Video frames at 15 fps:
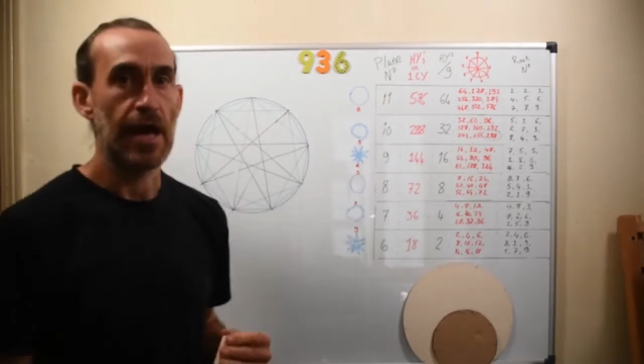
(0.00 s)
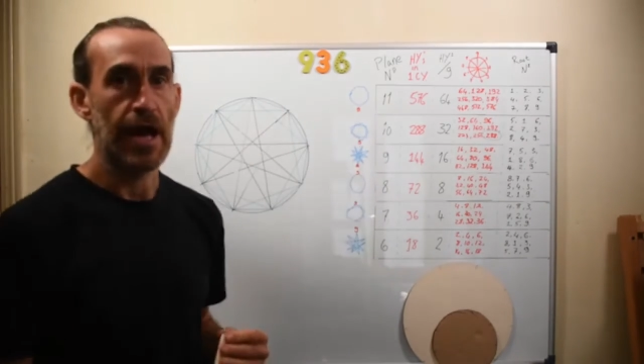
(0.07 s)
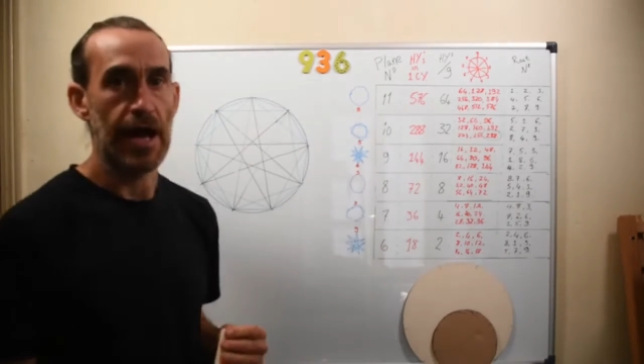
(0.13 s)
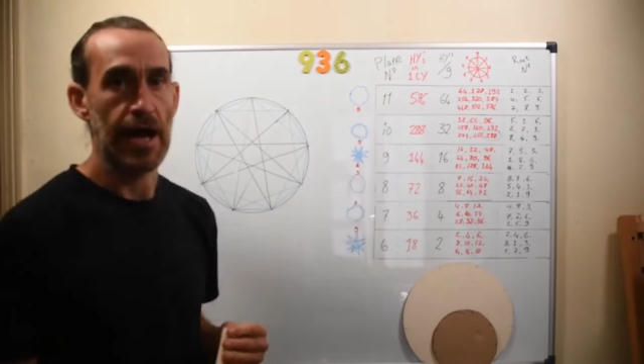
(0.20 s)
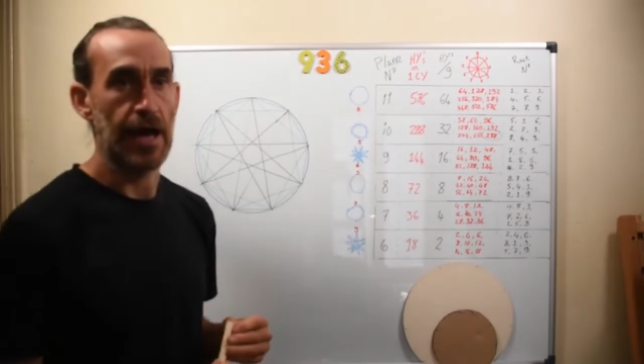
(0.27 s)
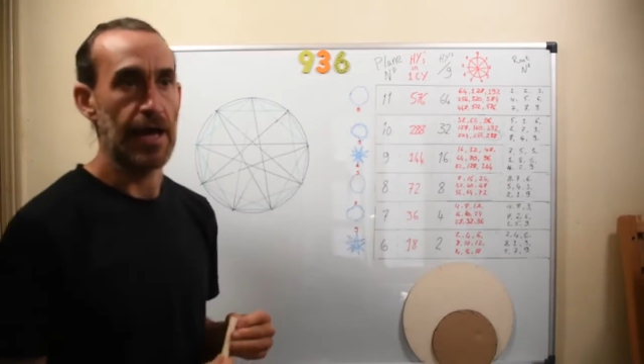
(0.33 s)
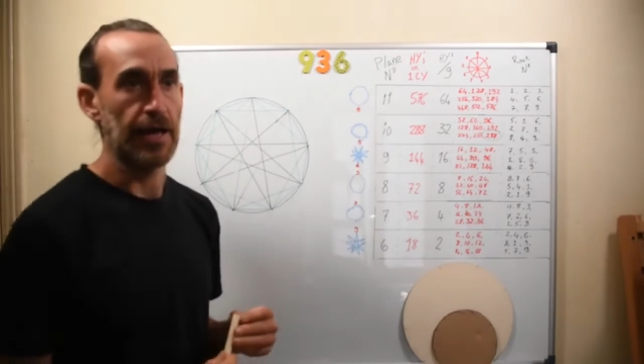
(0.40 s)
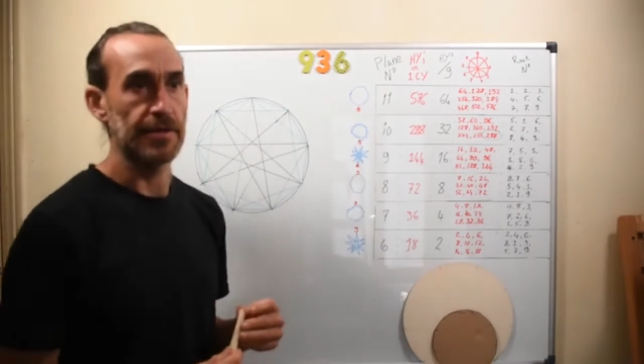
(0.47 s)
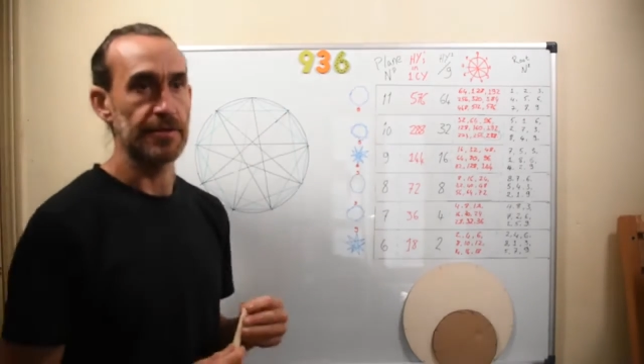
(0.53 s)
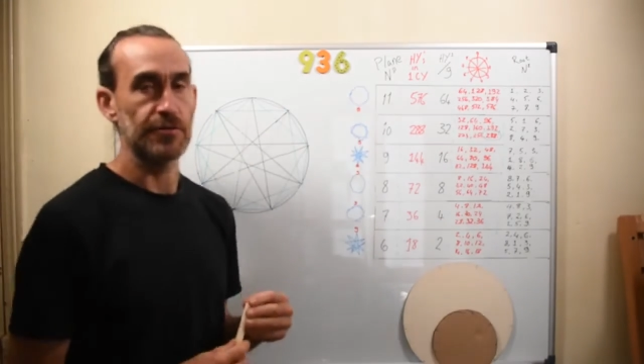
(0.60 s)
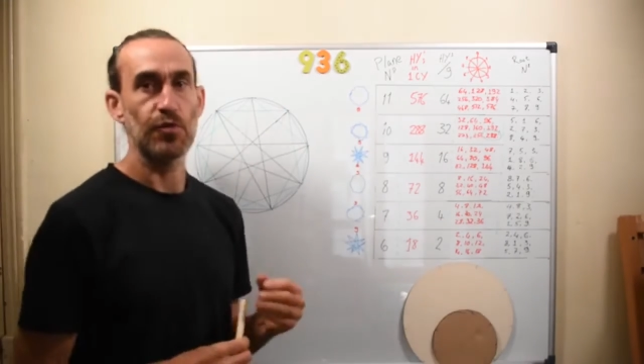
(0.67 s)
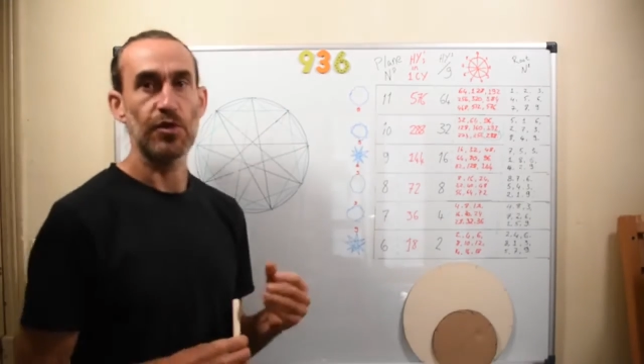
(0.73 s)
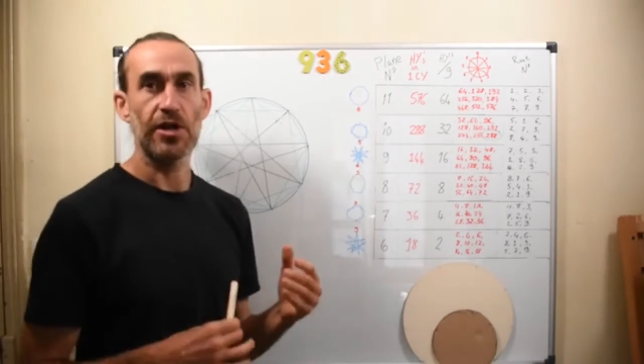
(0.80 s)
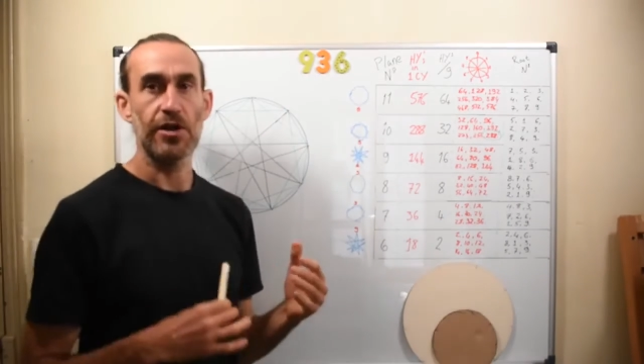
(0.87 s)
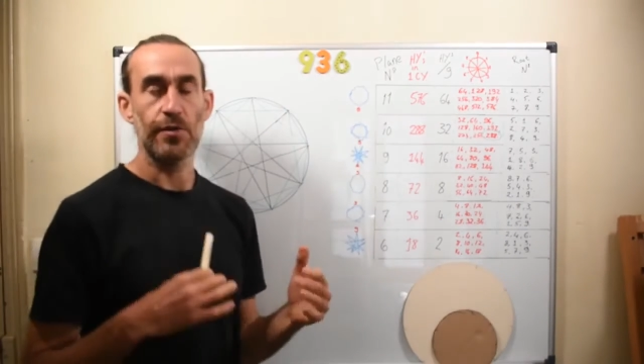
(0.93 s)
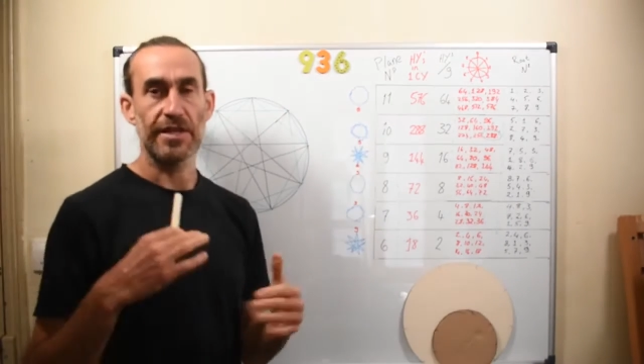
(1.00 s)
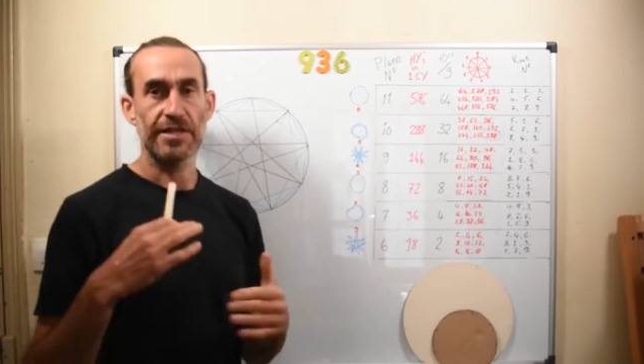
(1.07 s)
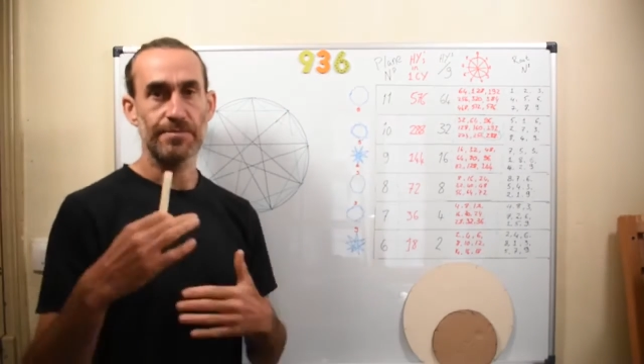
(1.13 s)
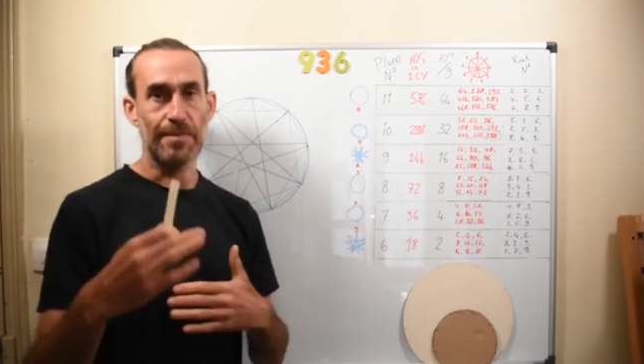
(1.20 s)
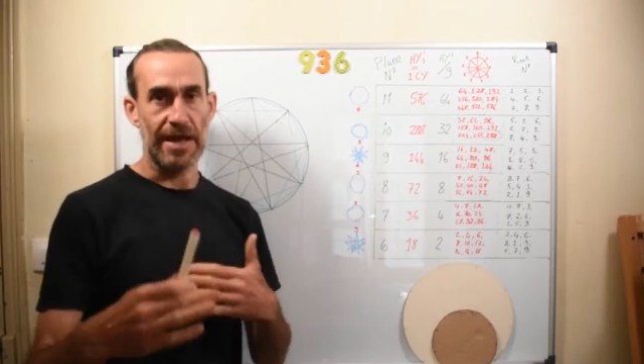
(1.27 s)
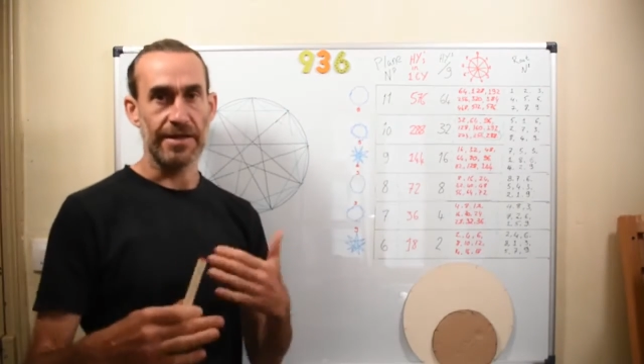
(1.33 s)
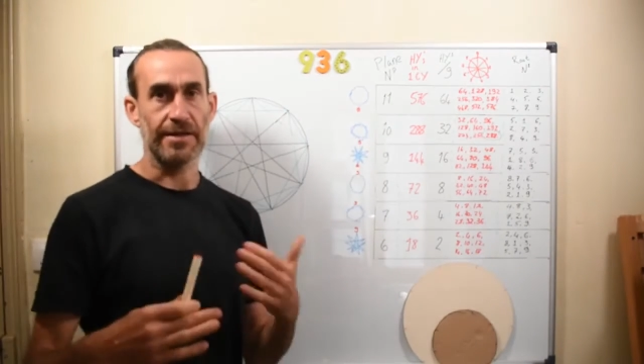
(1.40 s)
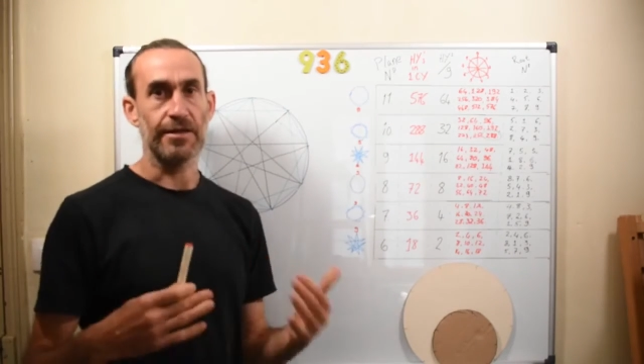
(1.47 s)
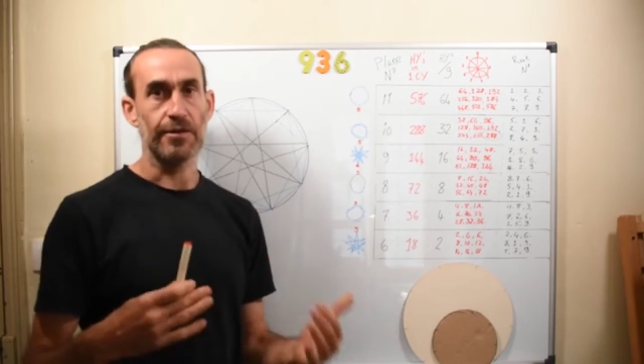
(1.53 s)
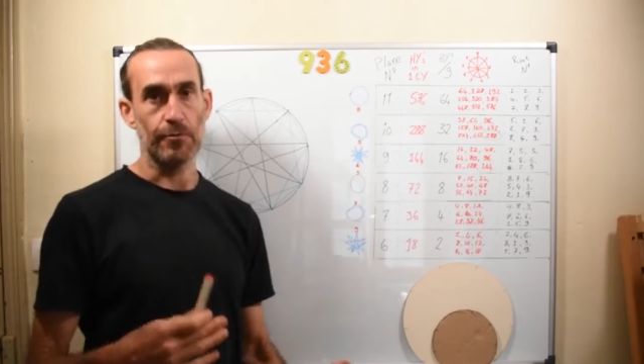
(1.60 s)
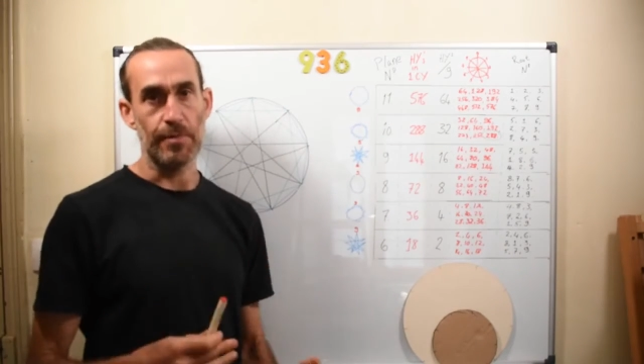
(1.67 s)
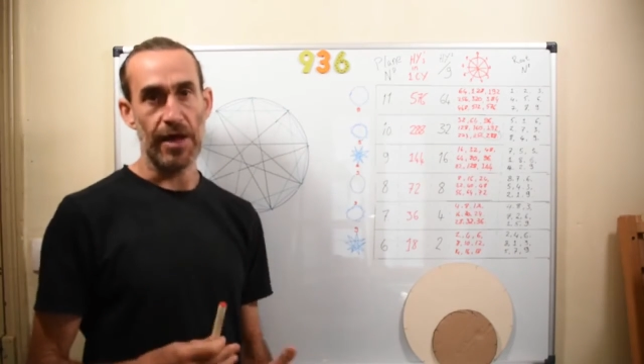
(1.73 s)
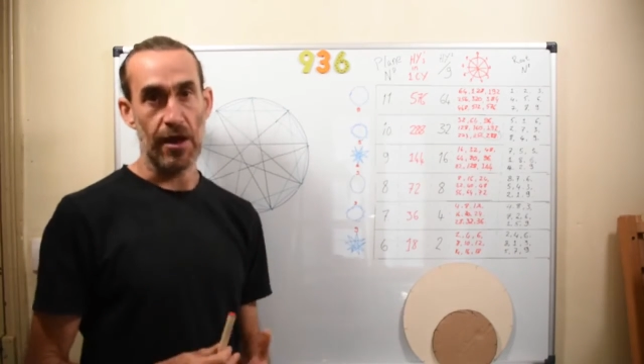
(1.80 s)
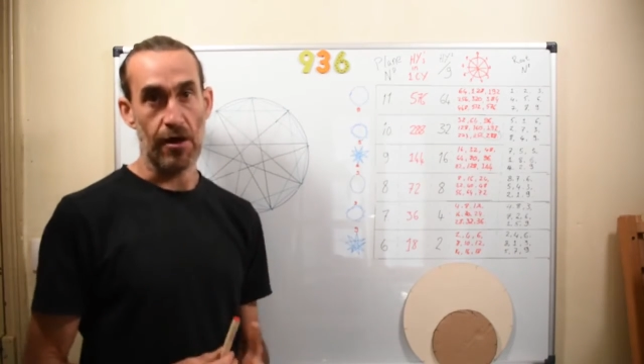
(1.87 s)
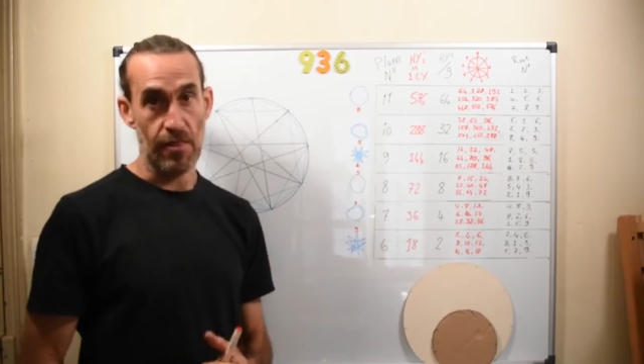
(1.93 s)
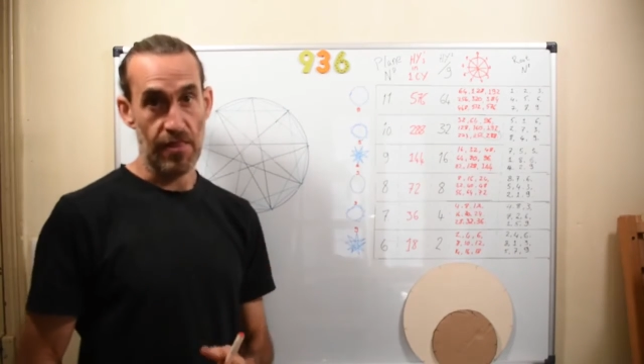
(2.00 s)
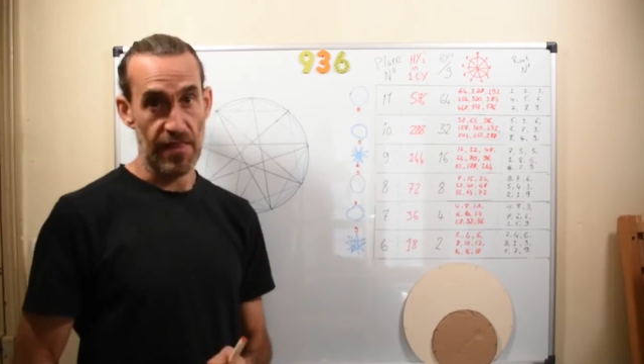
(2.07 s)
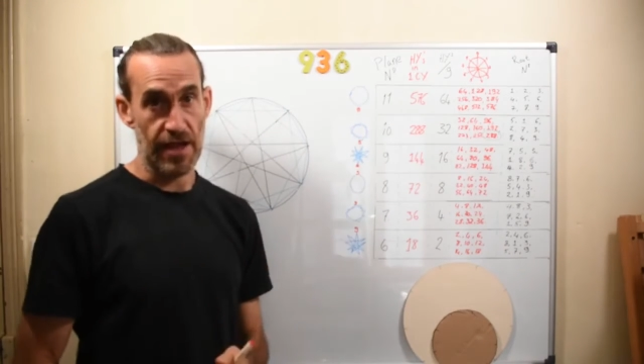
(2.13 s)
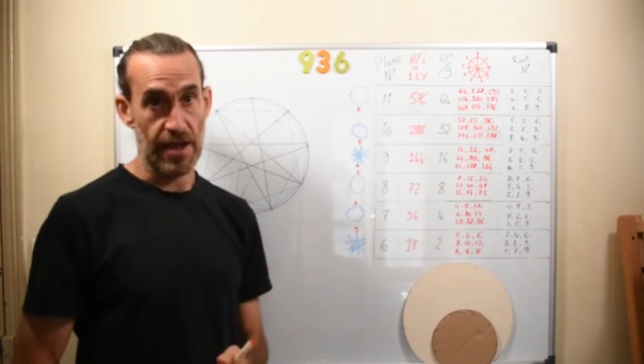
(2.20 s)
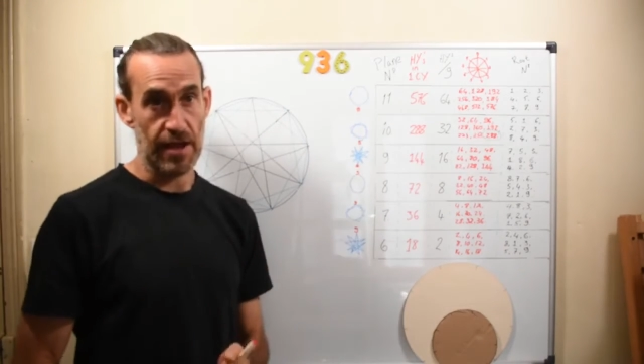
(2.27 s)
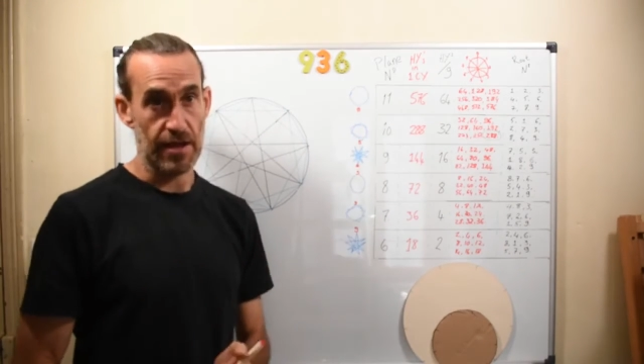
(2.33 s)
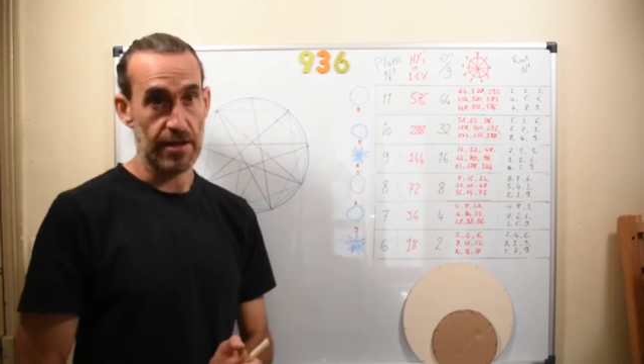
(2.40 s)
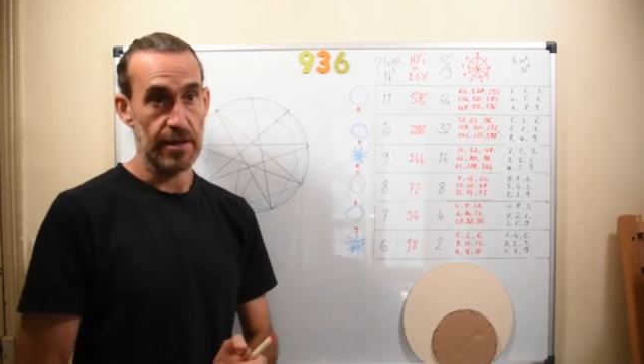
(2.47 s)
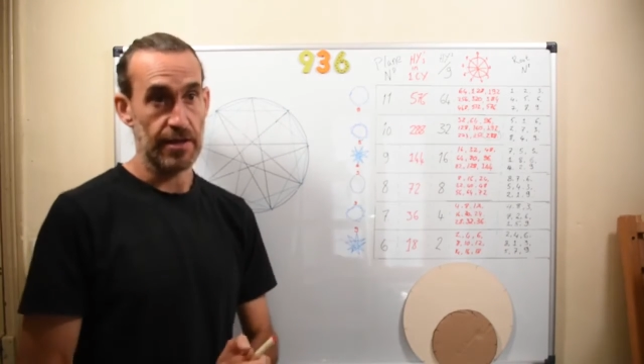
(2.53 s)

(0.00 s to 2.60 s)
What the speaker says: and we're going to expand a little bit on that